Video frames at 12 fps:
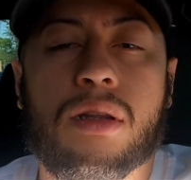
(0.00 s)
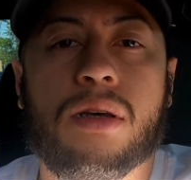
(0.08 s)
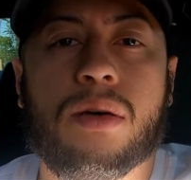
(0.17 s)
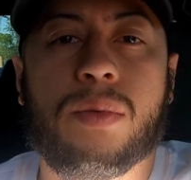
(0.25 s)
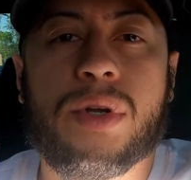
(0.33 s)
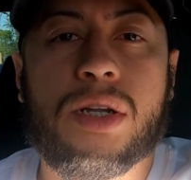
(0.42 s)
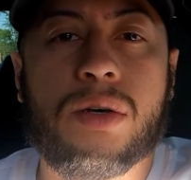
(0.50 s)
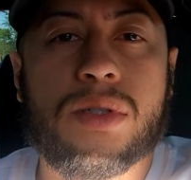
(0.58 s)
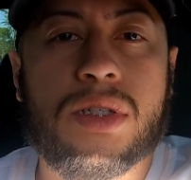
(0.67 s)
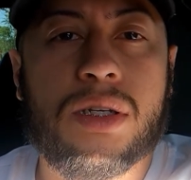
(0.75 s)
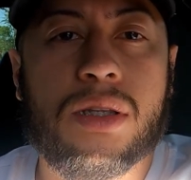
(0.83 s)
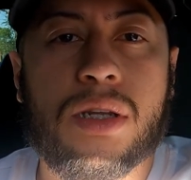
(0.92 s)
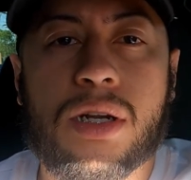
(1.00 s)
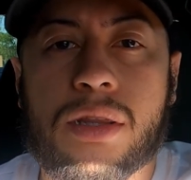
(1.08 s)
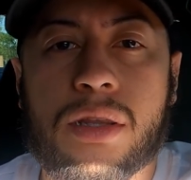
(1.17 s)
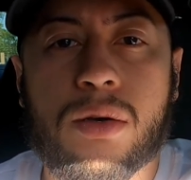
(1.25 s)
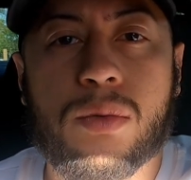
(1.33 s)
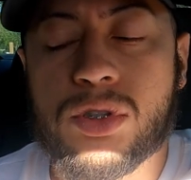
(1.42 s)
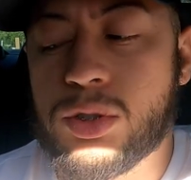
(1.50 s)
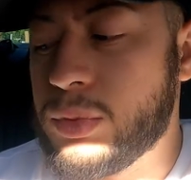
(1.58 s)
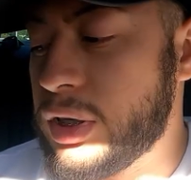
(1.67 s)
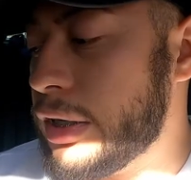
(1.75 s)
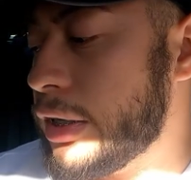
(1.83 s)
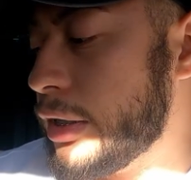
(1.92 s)
the window tint, then I think we should be
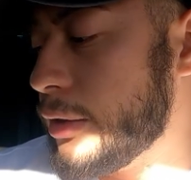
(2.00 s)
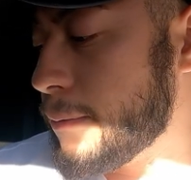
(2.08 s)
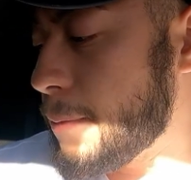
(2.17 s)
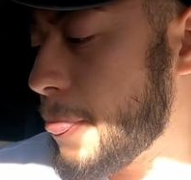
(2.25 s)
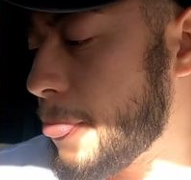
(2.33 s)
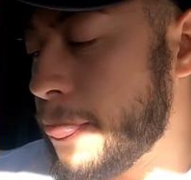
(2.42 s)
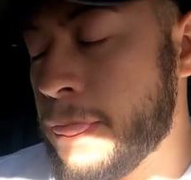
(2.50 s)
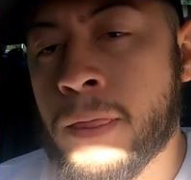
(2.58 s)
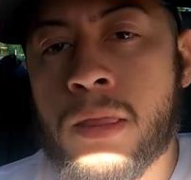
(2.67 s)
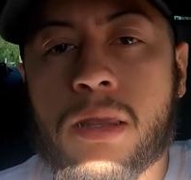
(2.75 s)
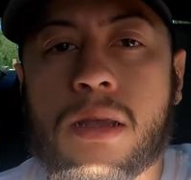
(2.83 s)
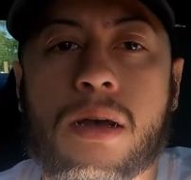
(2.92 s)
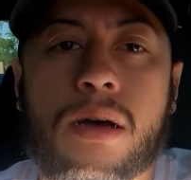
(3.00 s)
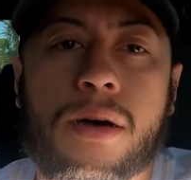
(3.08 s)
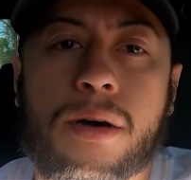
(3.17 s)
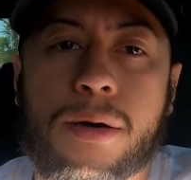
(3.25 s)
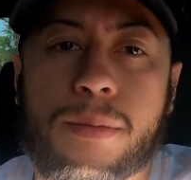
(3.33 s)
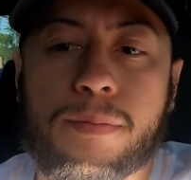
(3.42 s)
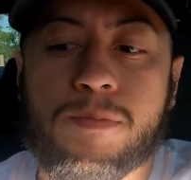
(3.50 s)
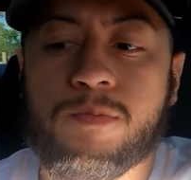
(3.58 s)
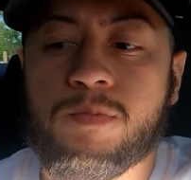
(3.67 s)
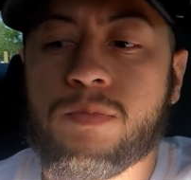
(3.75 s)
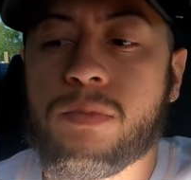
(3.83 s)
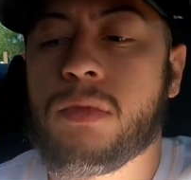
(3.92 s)
good.
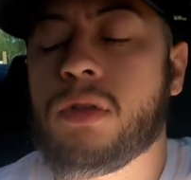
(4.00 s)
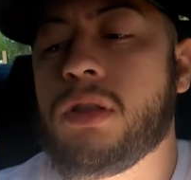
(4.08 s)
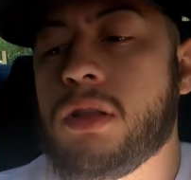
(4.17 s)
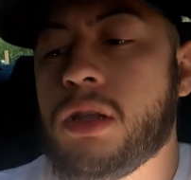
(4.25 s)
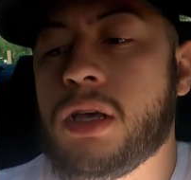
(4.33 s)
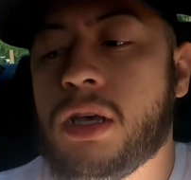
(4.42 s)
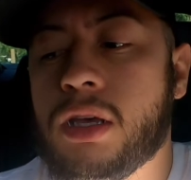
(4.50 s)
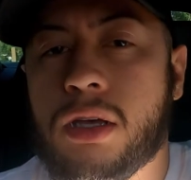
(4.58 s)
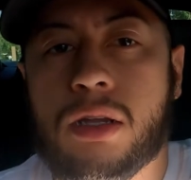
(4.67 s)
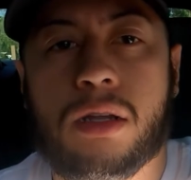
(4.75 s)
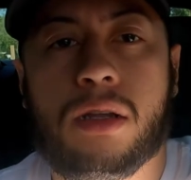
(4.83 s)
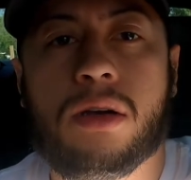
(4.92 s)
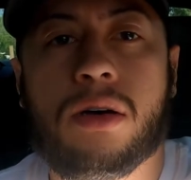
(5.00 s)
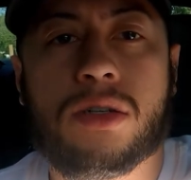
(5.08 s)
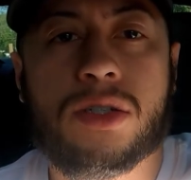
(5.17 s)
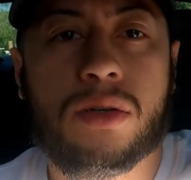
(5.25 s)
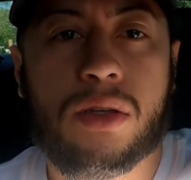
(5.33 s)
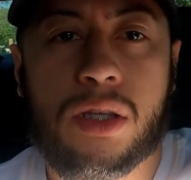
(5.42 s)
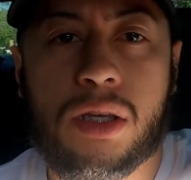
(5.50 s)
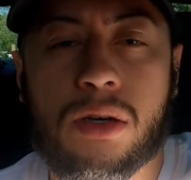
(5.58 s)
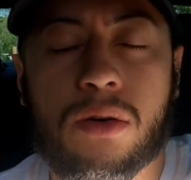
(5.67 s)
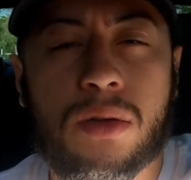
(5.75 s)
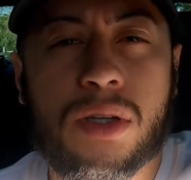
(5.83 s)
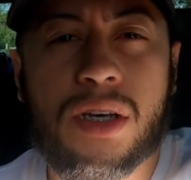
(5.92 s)
And also the
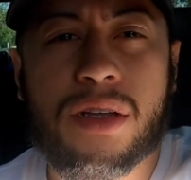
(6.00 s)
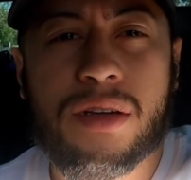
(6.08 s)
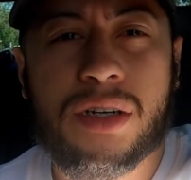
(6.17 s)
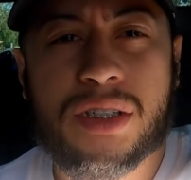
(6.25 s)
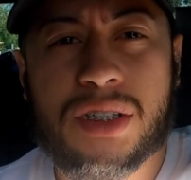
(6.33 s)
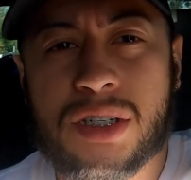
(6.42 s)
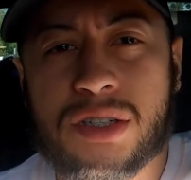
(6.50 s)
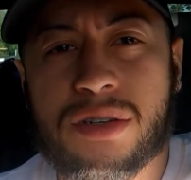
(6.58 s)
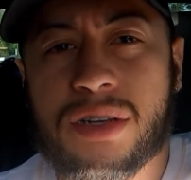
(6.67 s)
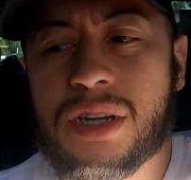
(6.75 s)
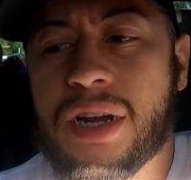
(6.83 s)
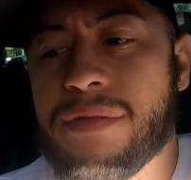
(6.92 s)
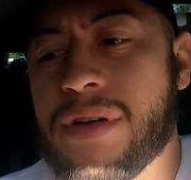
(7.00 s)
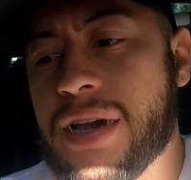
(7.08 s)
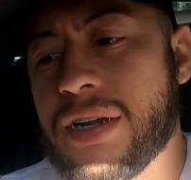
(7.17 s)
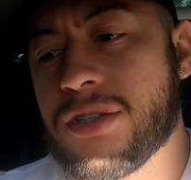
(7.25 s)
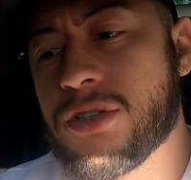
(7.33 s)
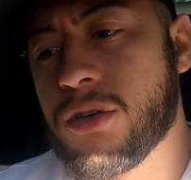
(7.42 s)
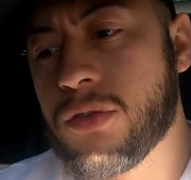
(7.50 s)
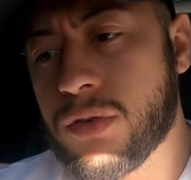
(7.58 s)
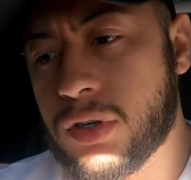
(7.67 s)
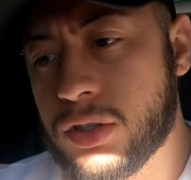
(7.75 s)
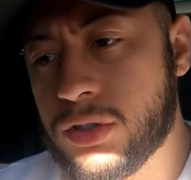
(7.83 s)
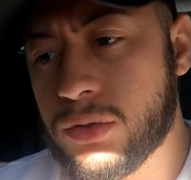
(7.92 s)
only other accessory that I've added so
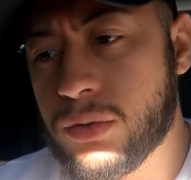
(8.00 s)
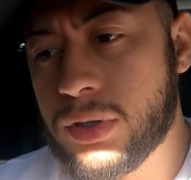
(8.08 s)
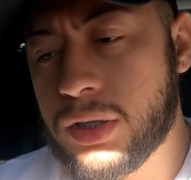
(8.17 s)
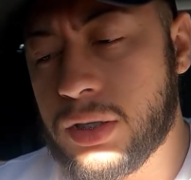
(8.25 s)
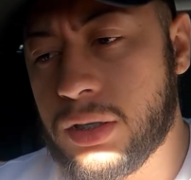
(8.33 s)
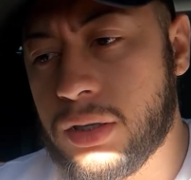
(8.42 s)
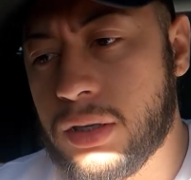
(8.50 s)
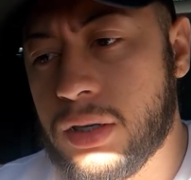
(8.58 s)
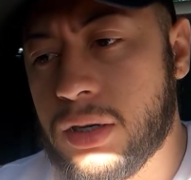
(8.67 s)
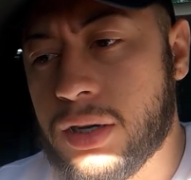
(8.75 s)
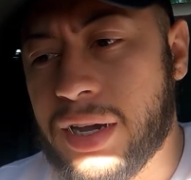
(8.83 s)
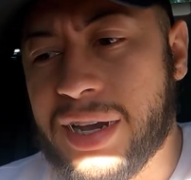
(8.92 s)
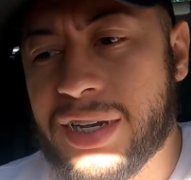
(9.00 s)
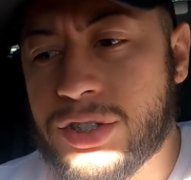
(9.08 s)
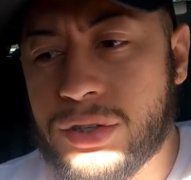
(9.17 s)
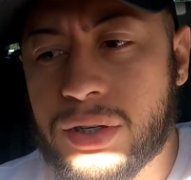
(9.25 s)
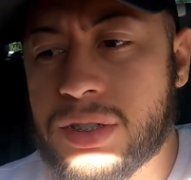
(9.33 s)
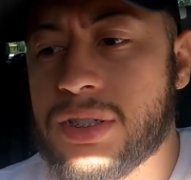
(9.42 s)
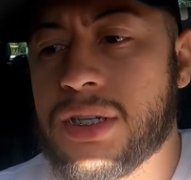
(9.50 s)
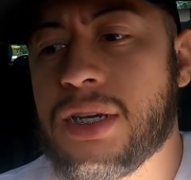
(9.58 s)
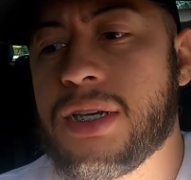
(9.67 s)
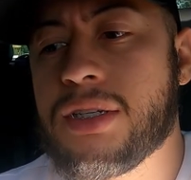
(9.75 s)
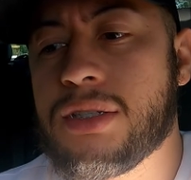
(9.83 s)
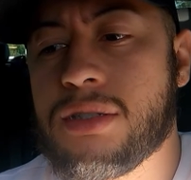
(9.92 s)
far to it, I guess you can
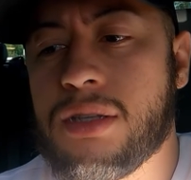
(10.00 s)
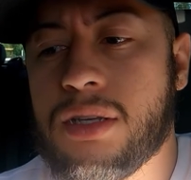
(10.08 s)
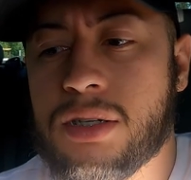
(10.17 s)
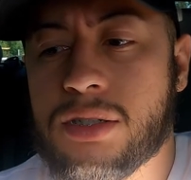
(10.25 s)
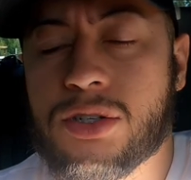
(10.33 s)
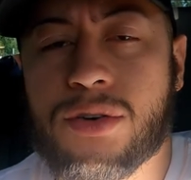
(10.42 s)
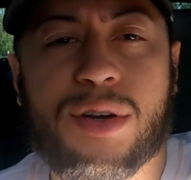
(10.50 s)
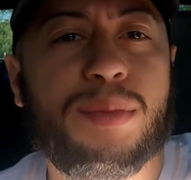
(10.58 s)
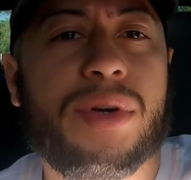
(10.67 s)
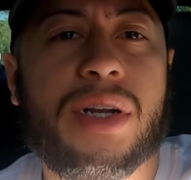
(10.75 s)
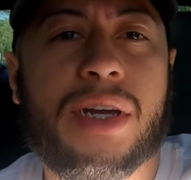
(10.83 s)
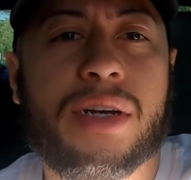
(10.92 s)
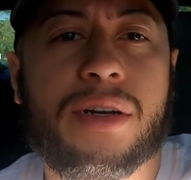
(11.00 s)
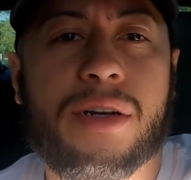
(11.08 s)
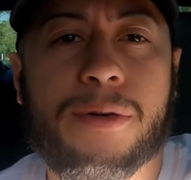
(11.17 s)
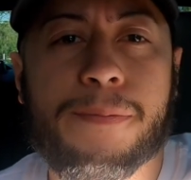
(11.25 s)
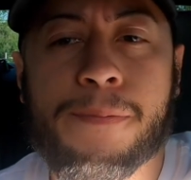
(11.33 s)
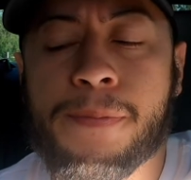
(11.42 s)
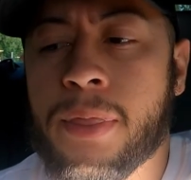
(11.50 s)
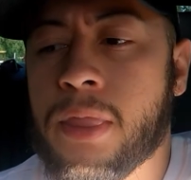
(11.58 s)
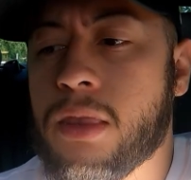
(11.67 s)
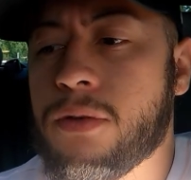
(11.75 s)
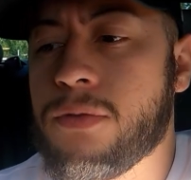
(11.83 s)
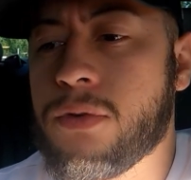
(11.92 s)
say, is the screen protector
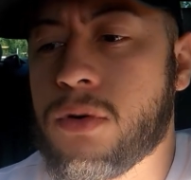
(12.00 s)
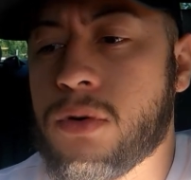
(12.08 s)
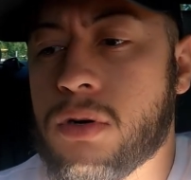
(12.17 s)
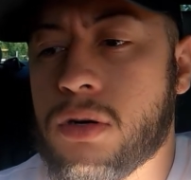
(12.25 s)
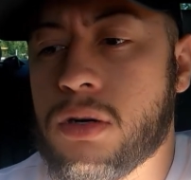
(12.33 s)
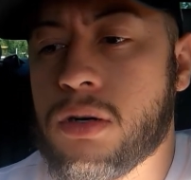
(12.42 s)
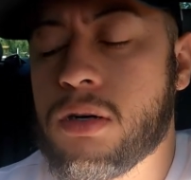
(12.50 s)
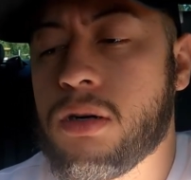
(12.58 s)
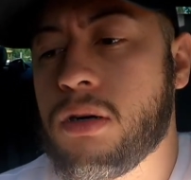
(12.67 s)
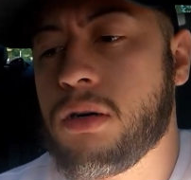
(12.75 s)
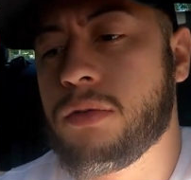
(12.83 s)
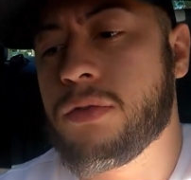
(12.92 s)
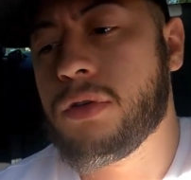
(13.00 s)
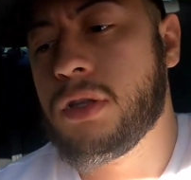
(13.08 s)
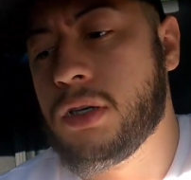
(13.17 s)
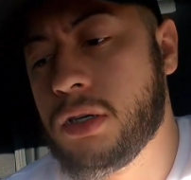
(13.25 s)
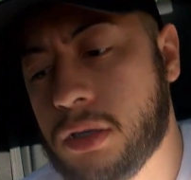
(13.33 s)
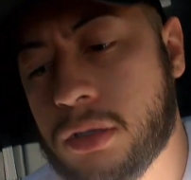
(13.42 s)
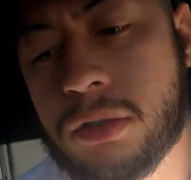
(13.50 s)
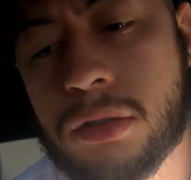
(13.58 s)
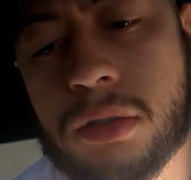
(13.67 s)
for the